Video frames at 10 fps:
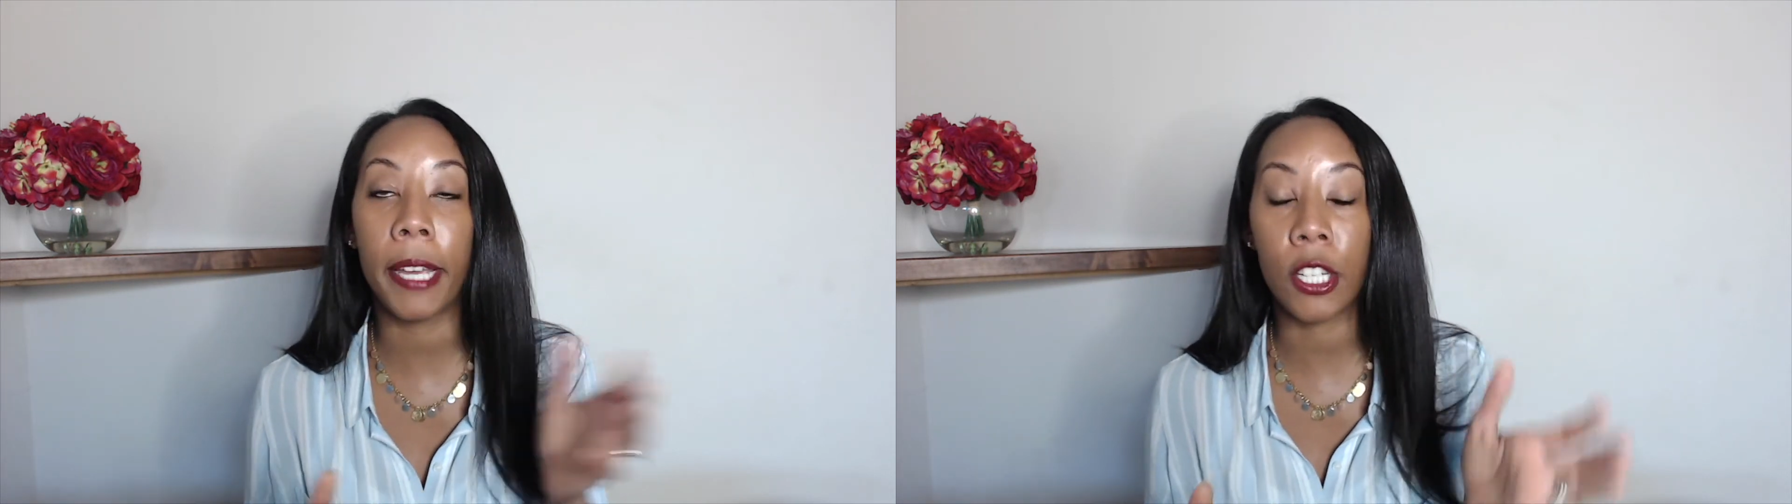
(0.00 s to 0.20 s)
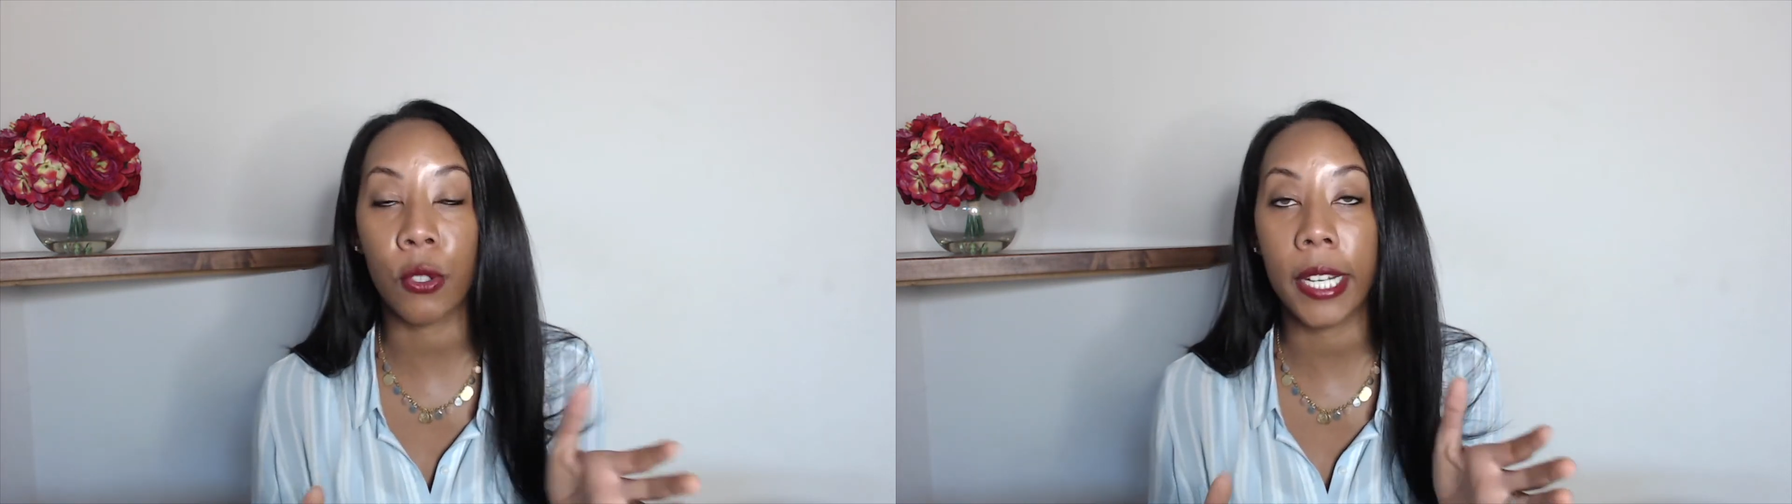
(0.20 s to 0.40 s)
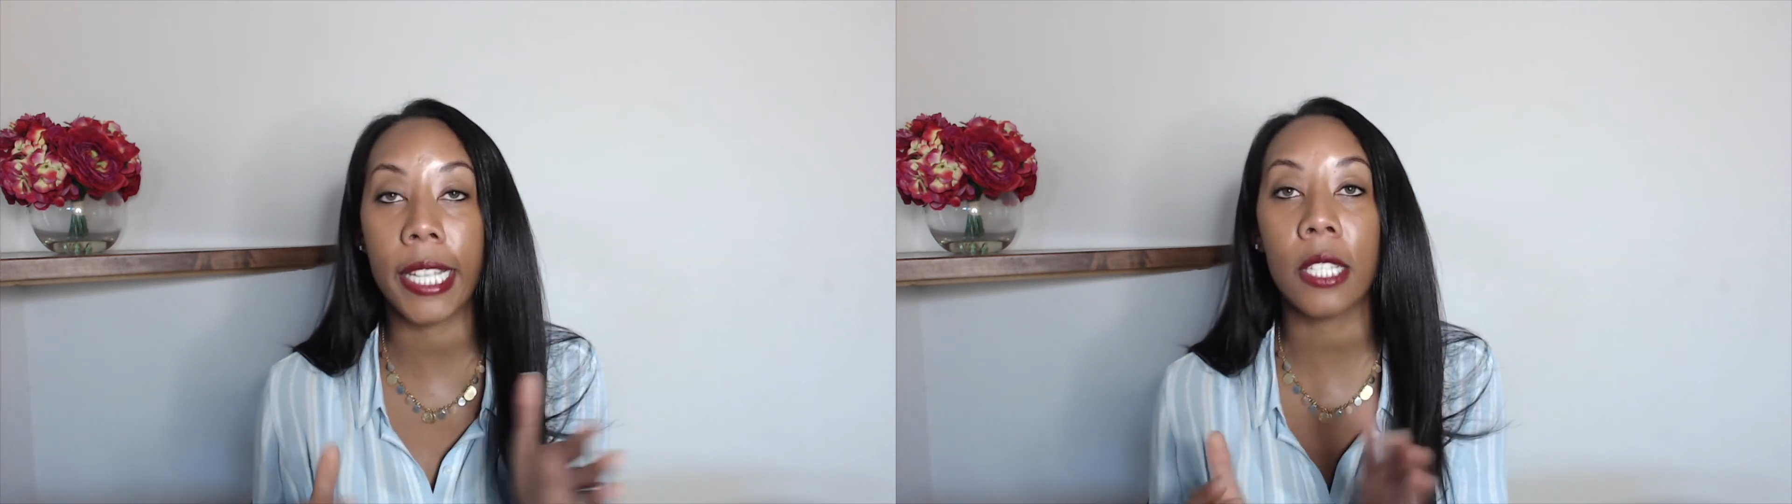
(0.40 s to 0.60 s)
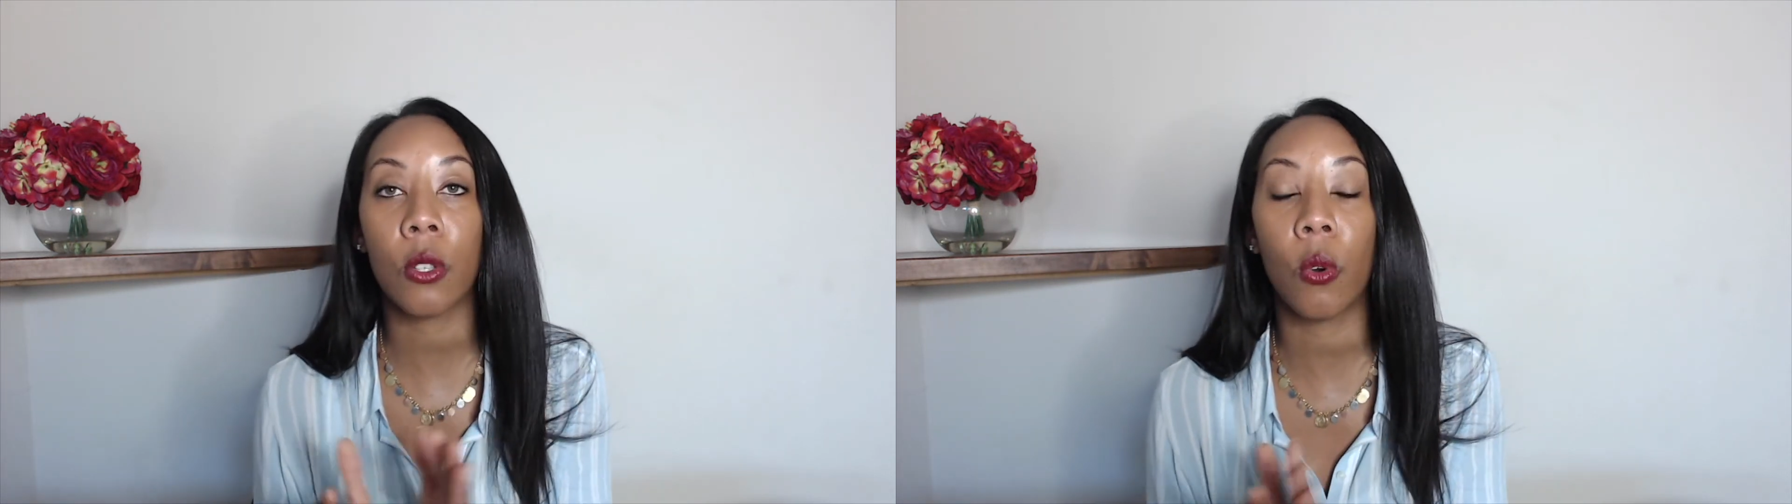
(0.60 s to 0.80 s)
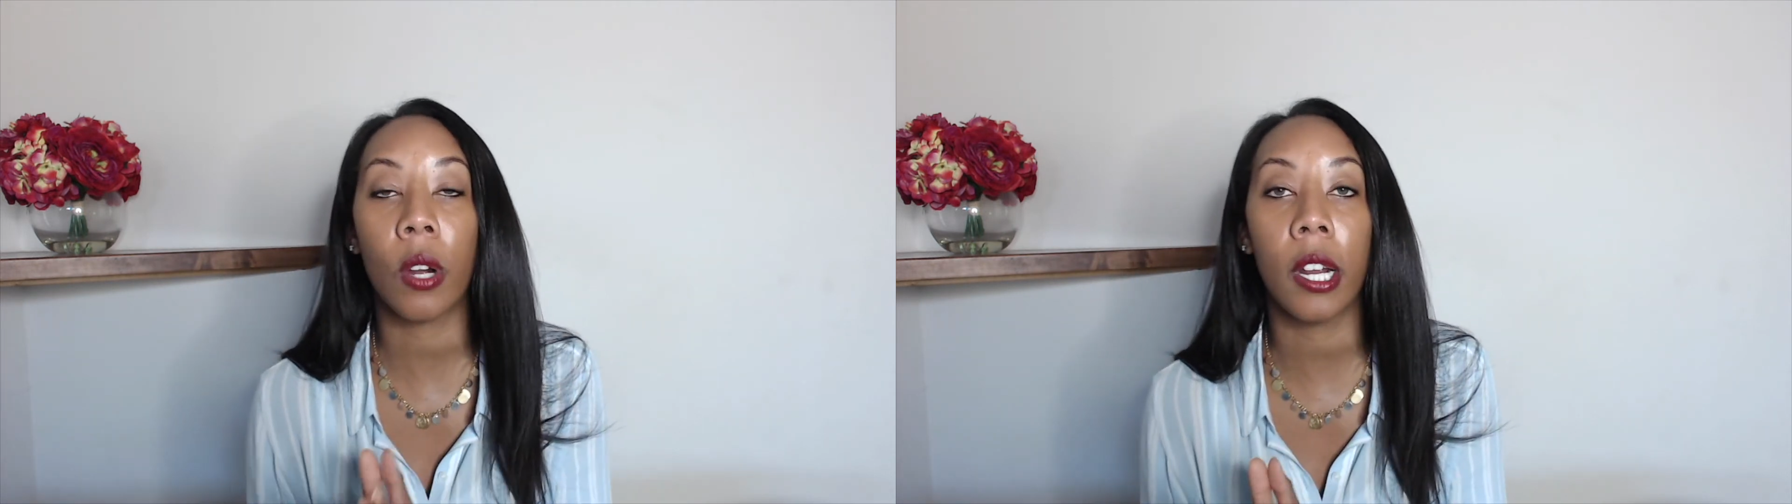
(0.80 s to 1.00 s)

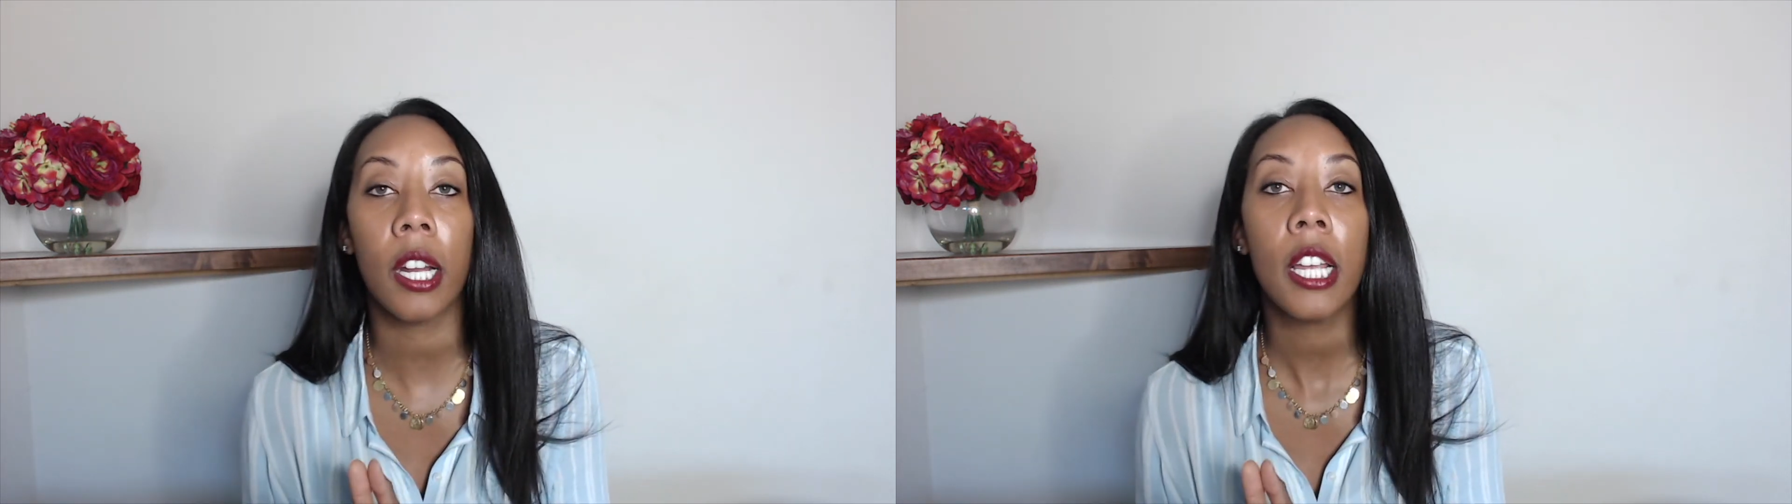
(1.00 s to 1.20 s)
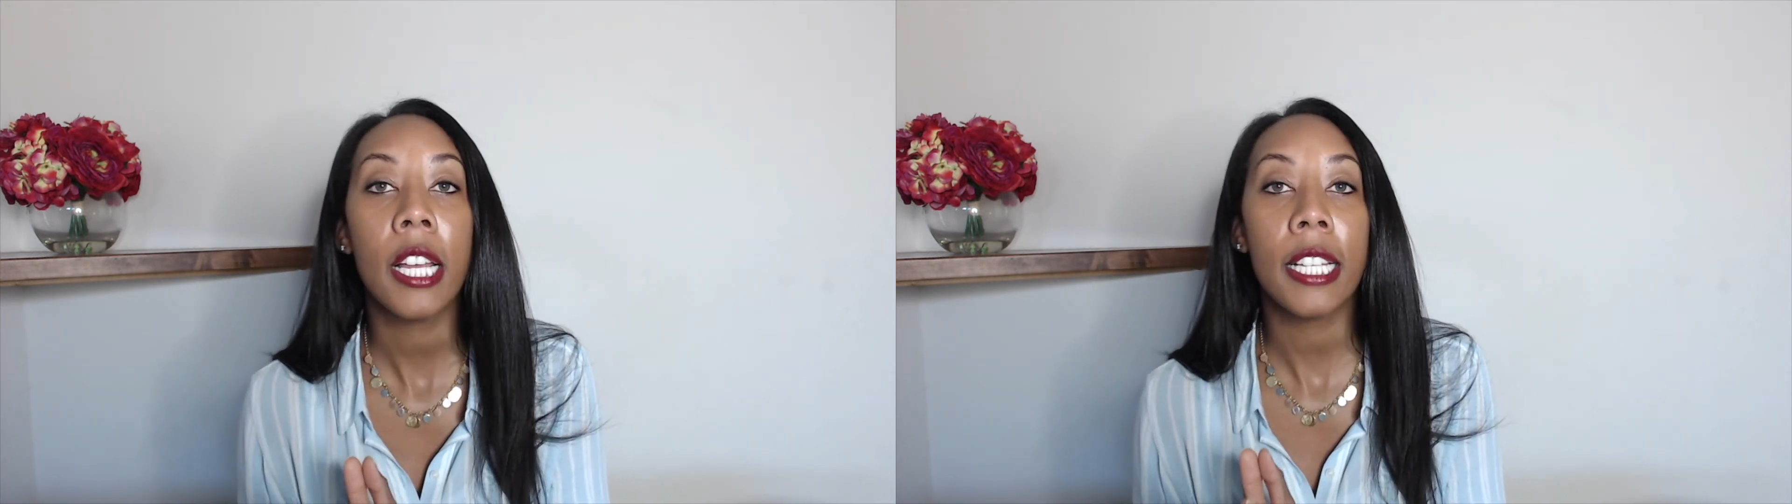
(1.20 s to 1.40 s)
Pinterest or